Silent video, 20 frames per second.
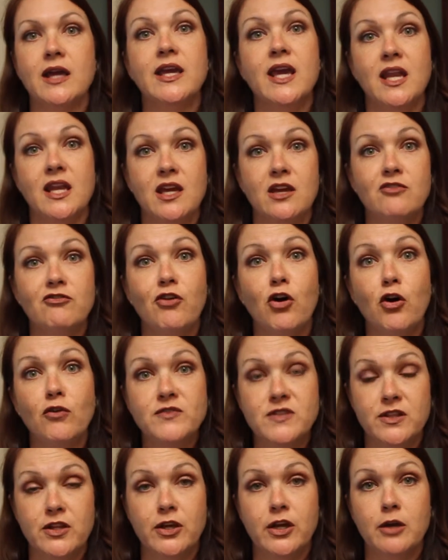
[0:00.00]
getting involved
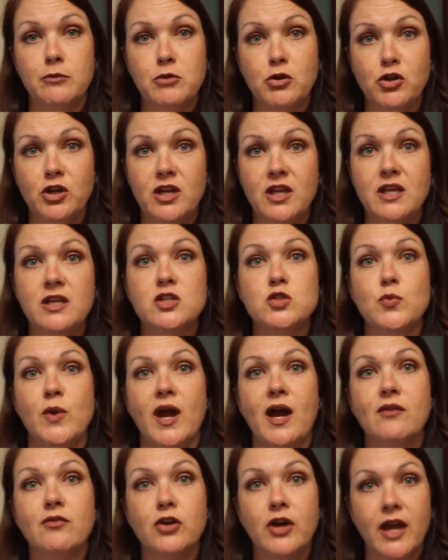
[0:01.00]
in the community is we
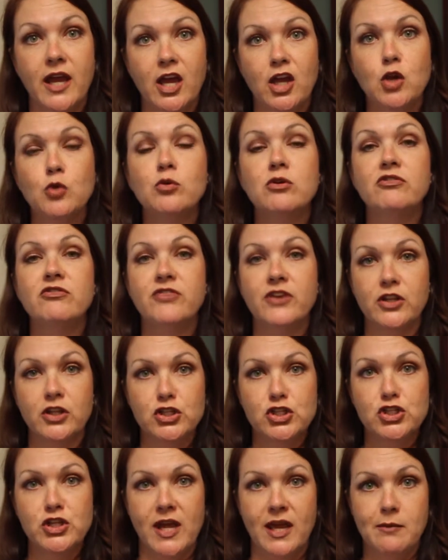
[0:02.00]
have our annual
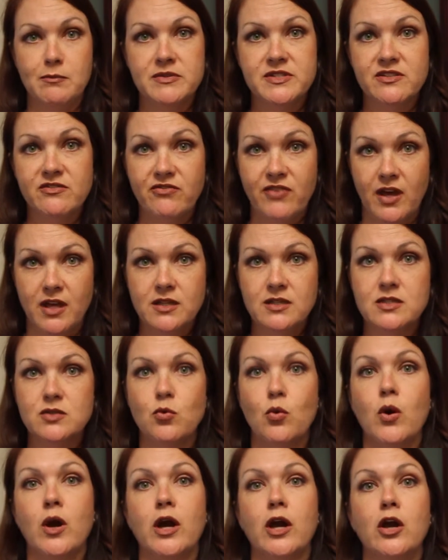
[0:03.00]
Village Games event
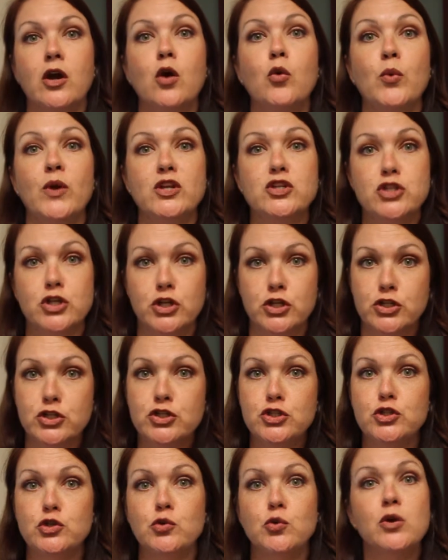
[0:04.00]
where we turn
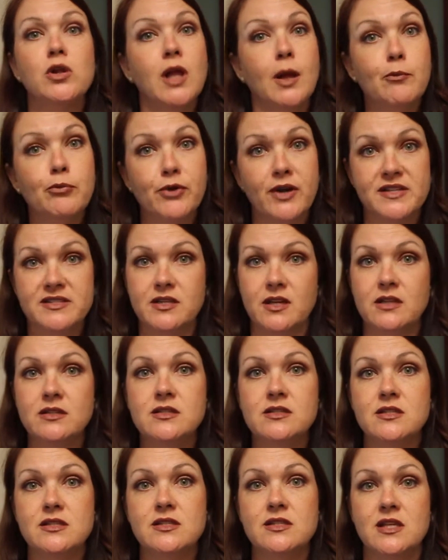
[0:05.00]
to club presidents
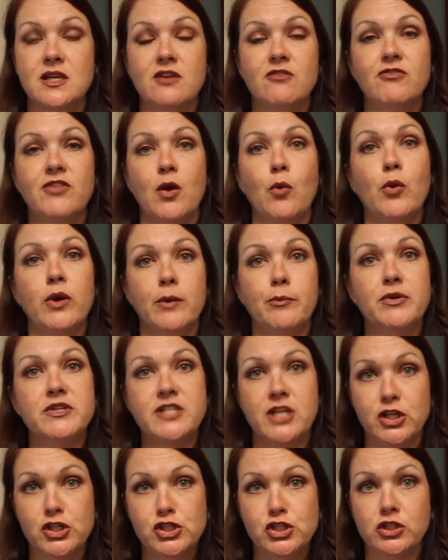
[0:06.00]
to see if they want to
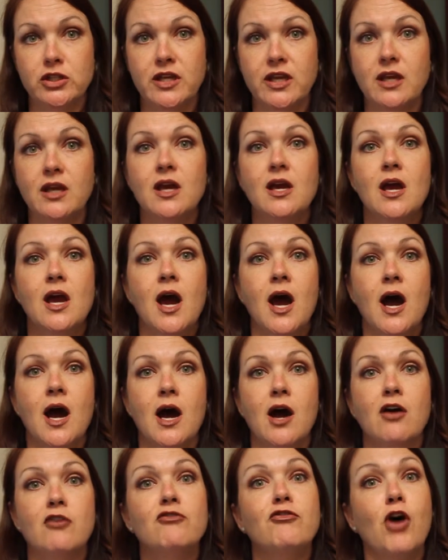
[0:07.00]
potentially
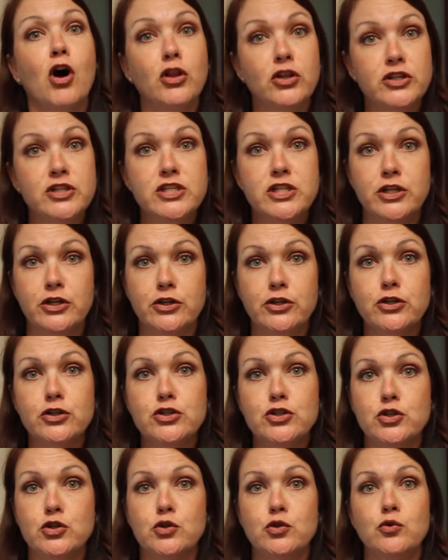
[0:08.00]
volunteer
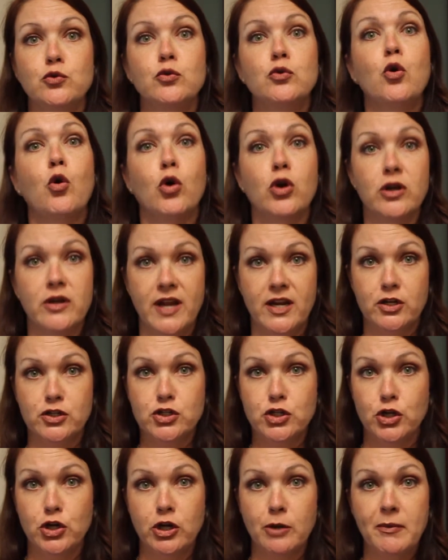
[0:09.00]
to coordinate a
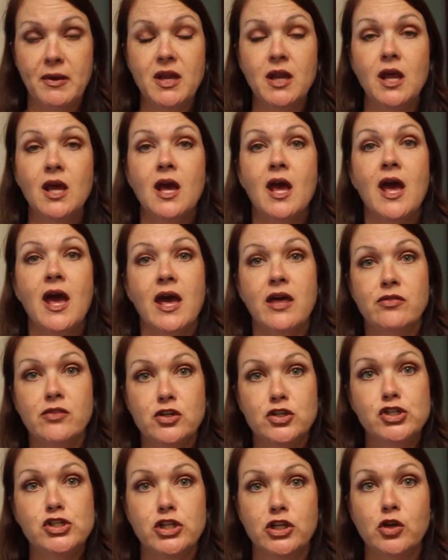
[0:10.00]
tournament. And
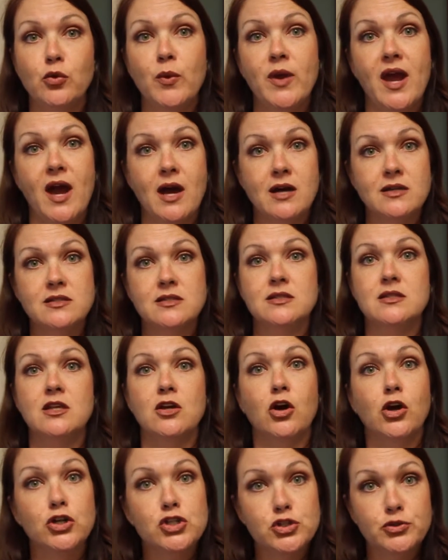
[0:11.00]
this year we asked the
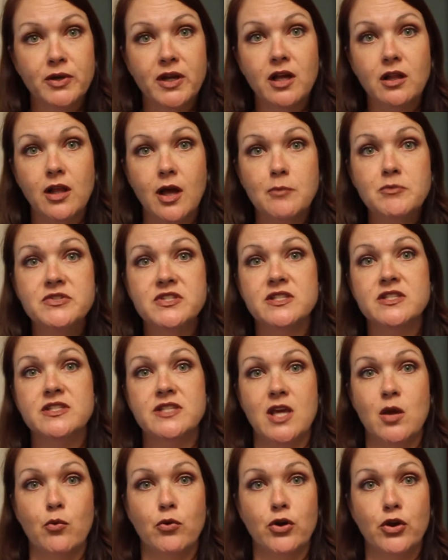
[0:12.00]
Archery Club, since
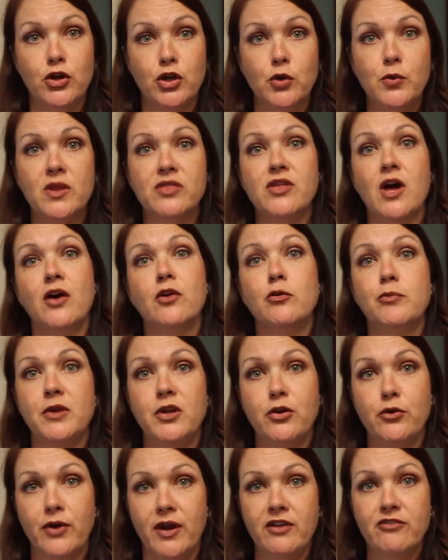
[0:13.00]
they were new, we thought it would be
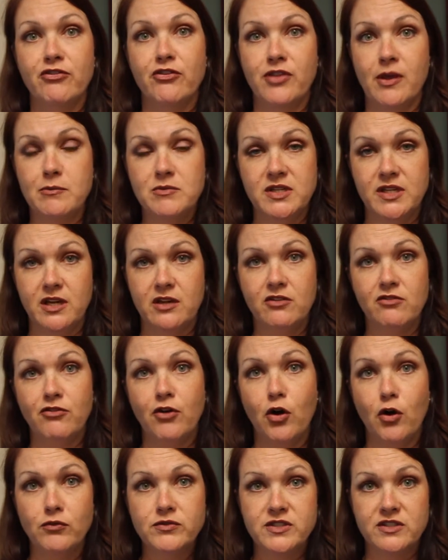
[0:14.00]
great for them to get
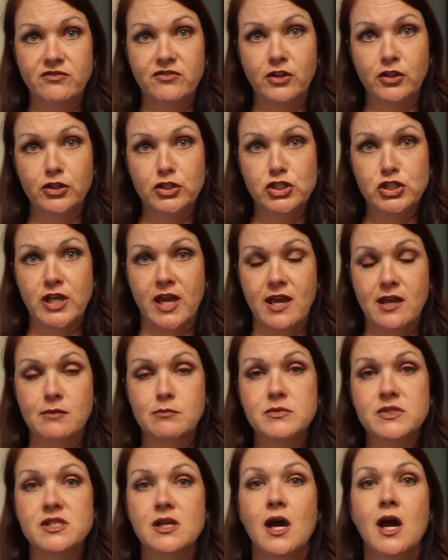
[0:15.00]
involved in Village
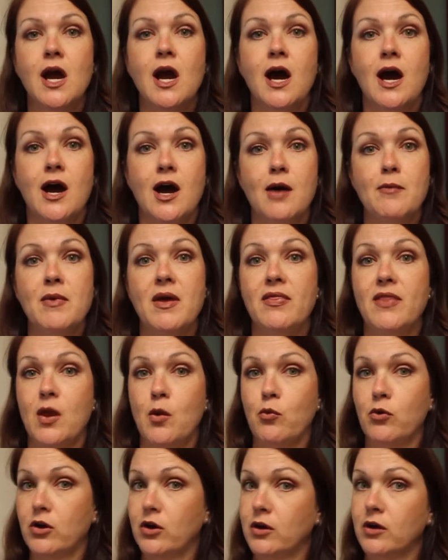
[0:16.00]
Games. And they
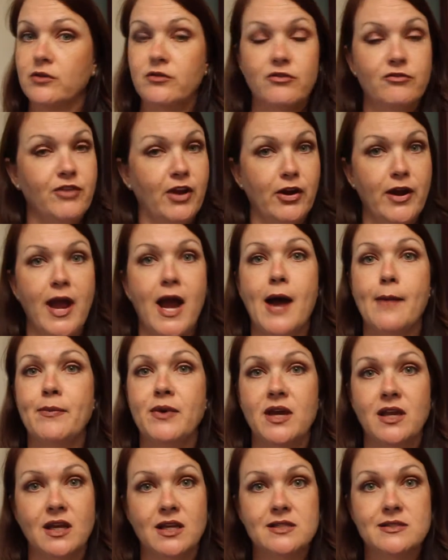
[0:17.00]
were very
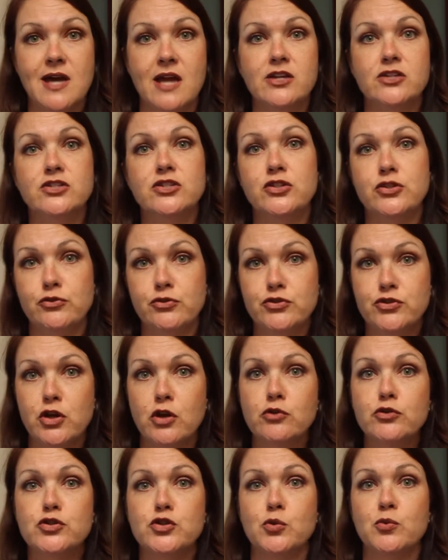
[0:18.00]
happy and excited to do
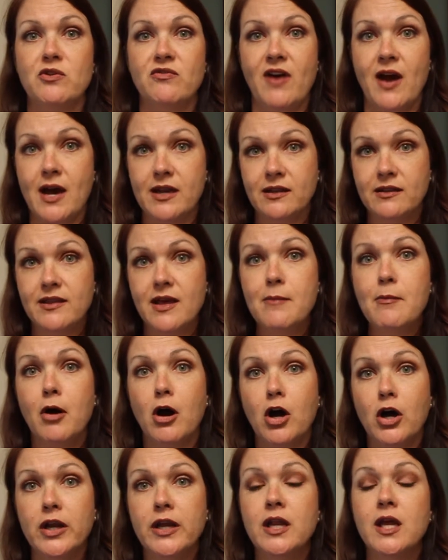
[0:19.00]
so. So we've added them
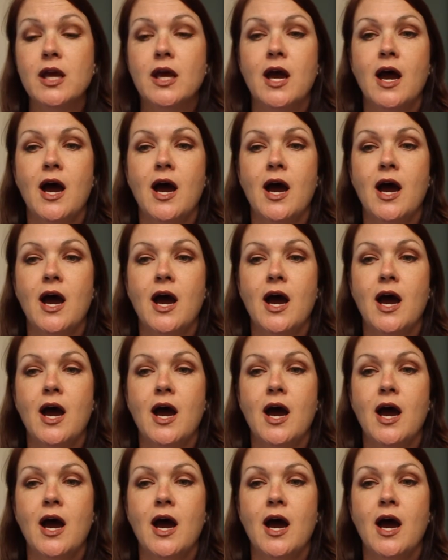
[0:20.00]
on.